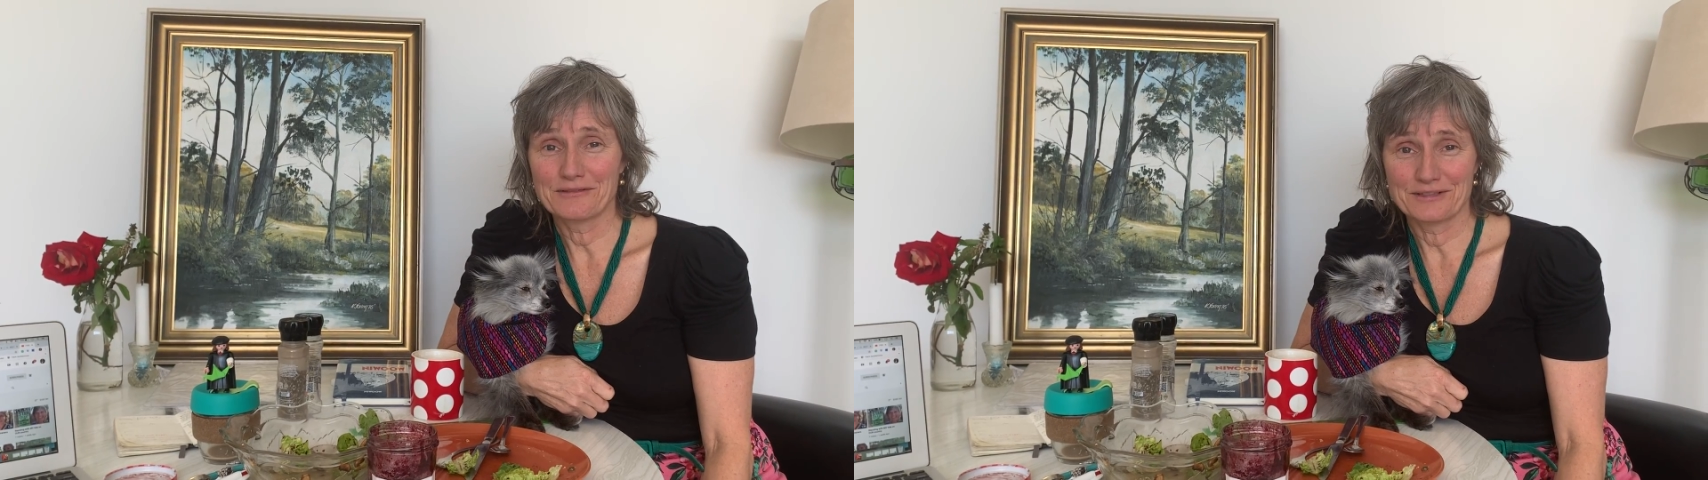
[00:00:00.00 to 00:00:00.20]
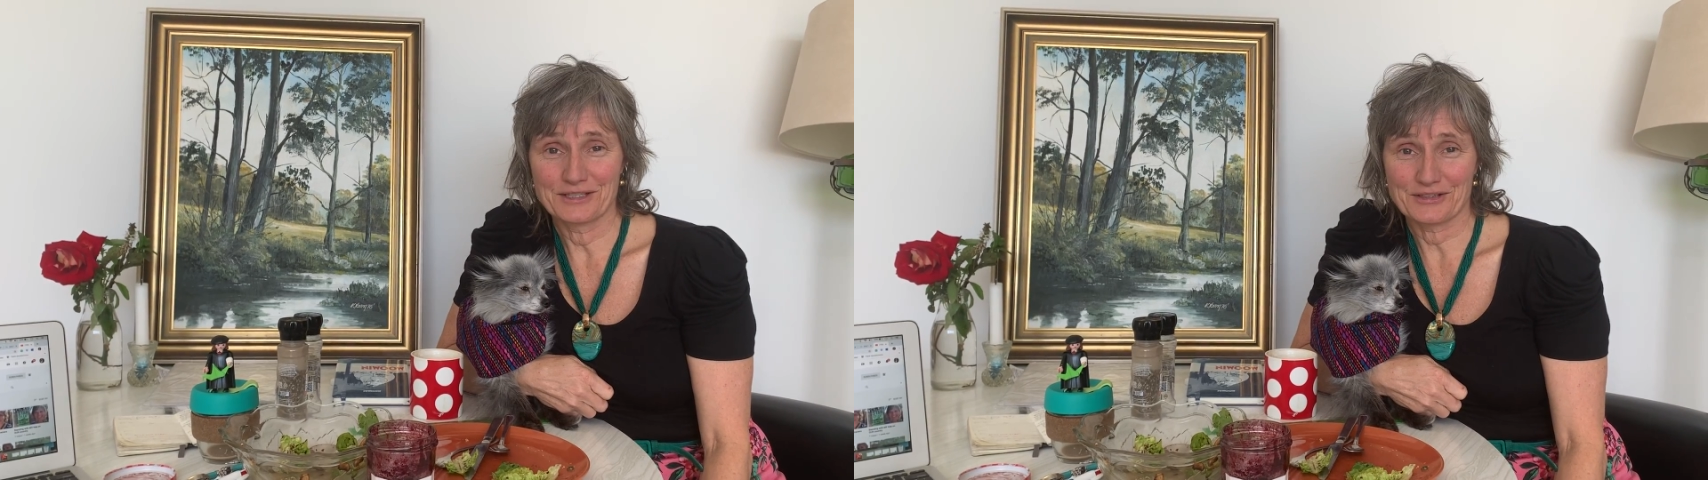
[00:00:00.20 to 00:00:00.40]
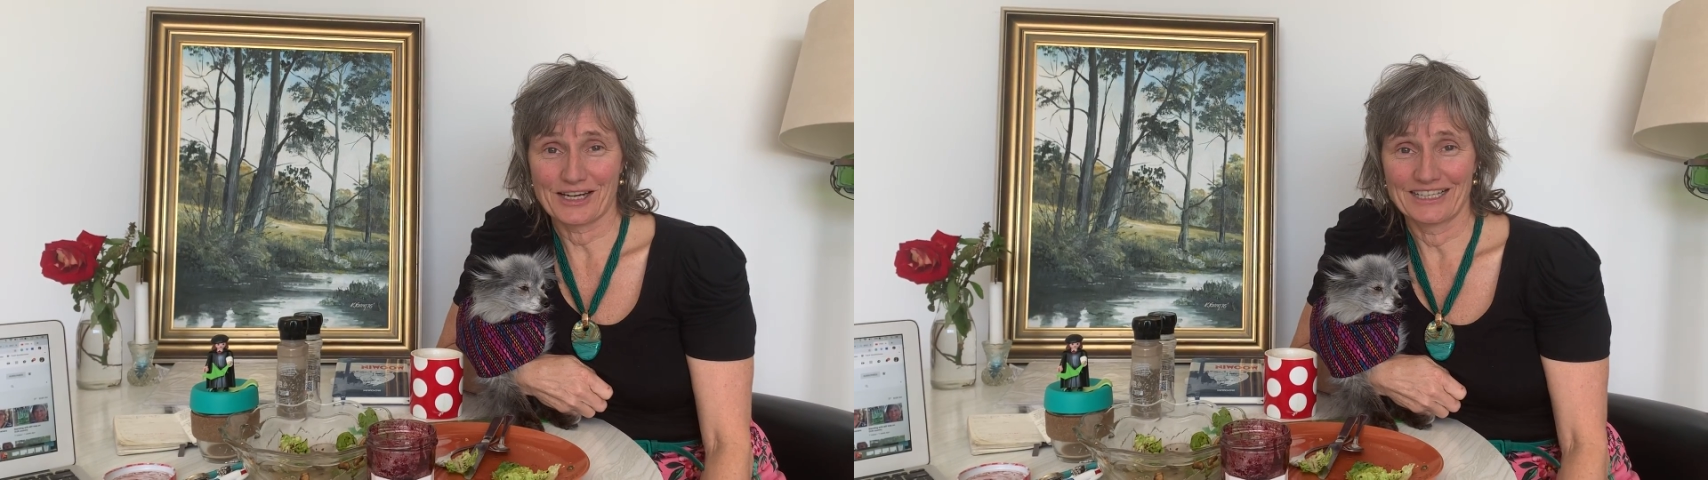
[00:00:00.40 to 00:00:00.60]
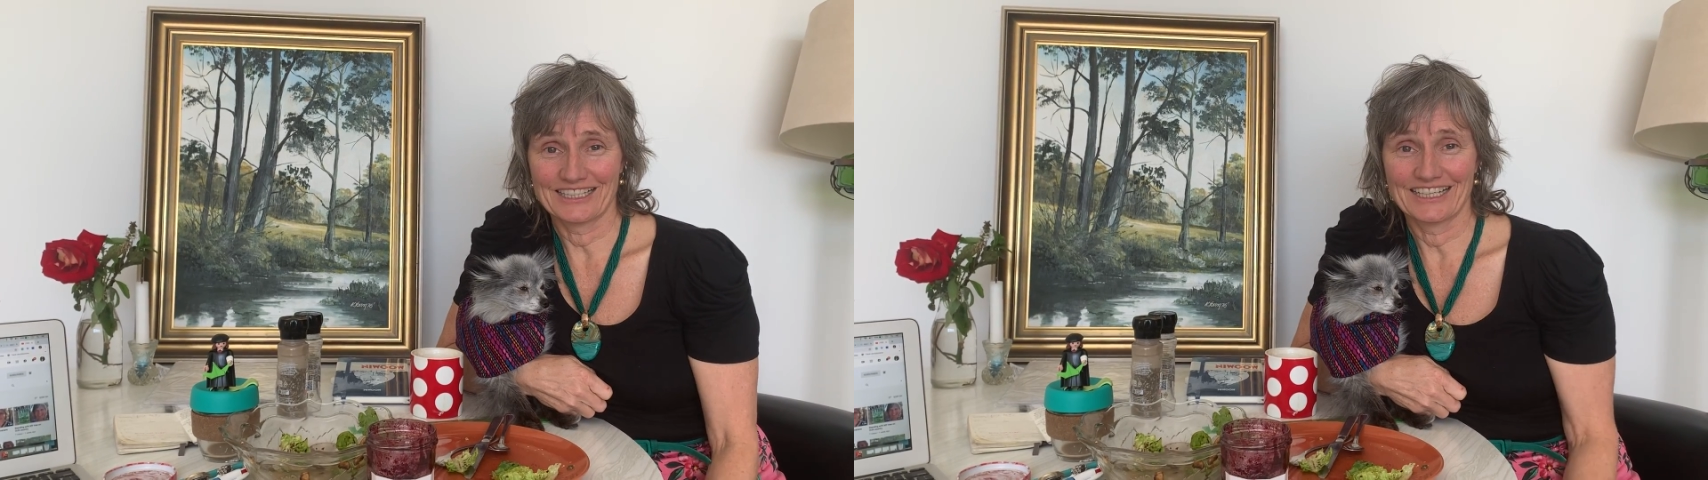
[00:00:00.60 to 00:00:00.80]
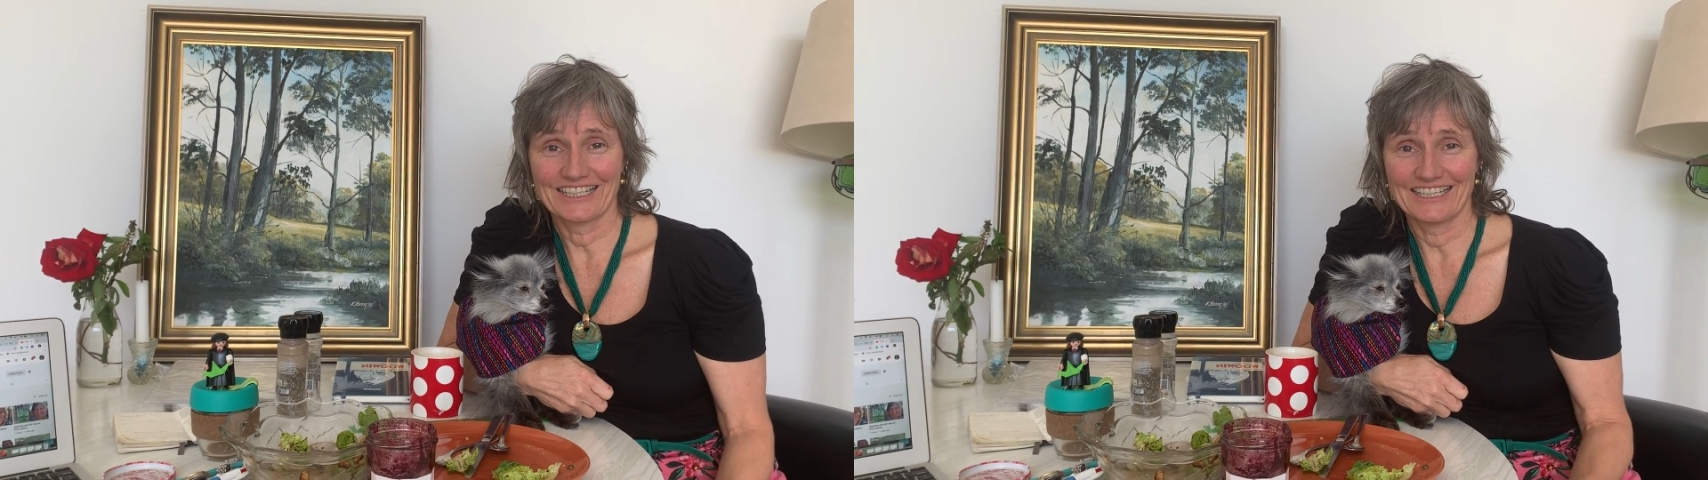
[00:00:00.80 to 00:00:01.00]
of
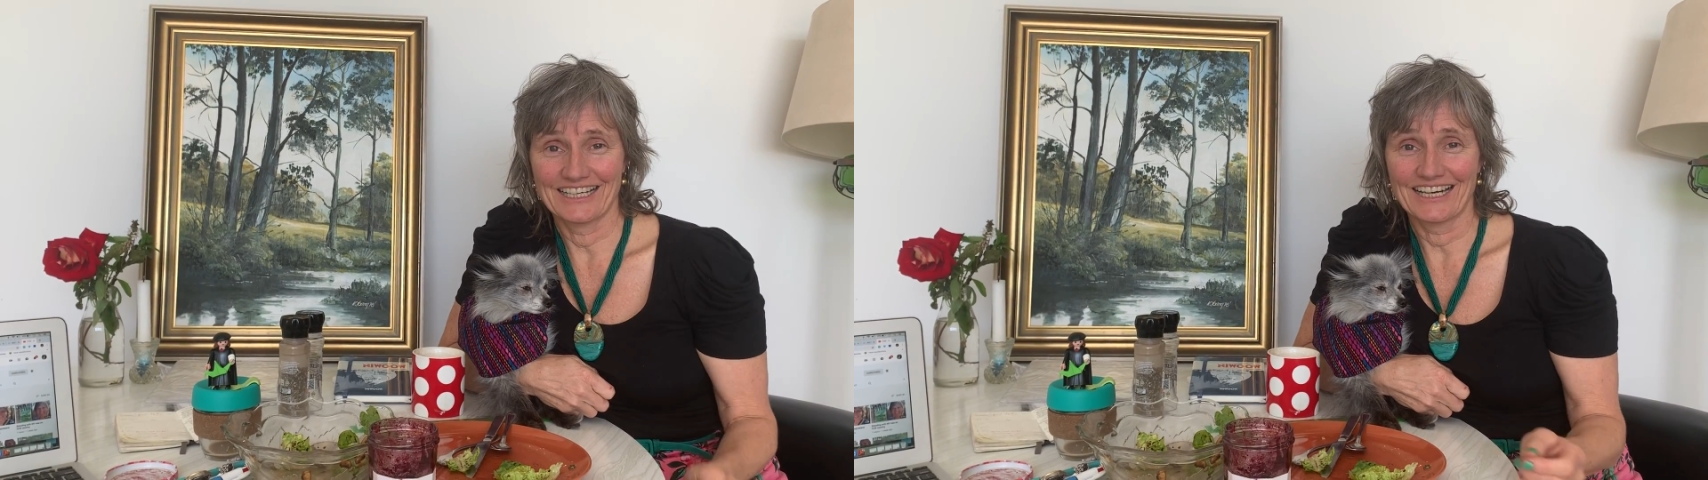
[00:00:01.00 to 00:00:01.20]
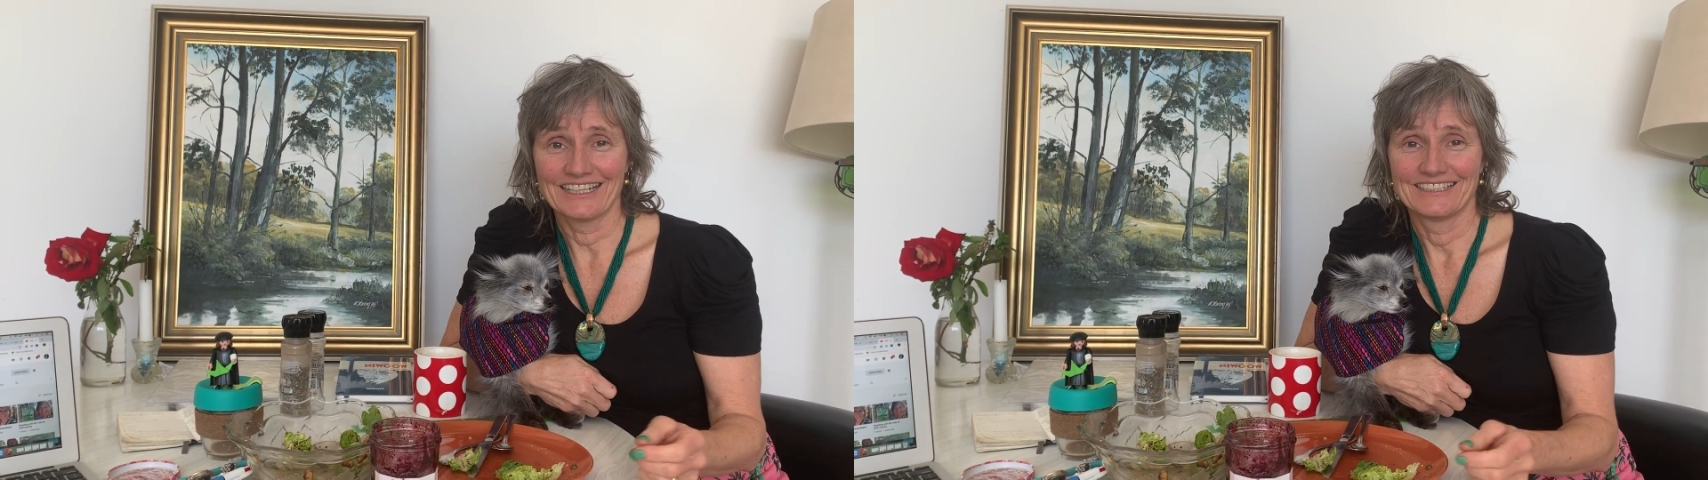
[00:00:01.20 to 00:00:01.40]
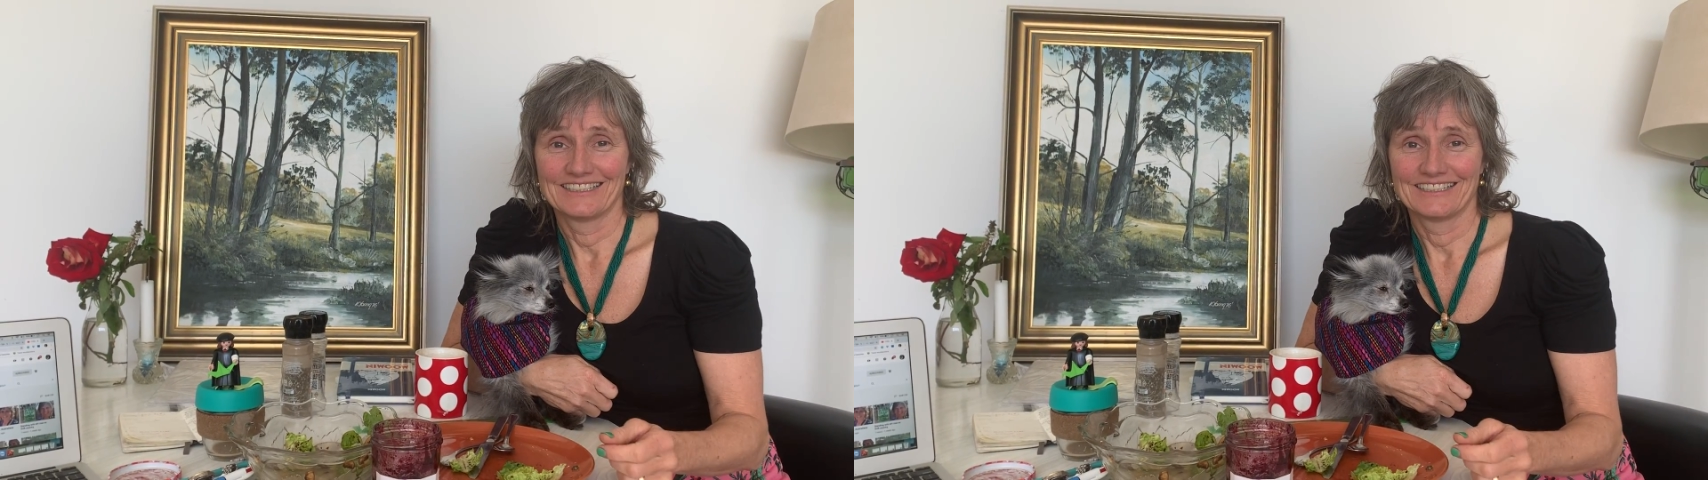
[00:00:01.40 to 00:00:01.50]
Australia here,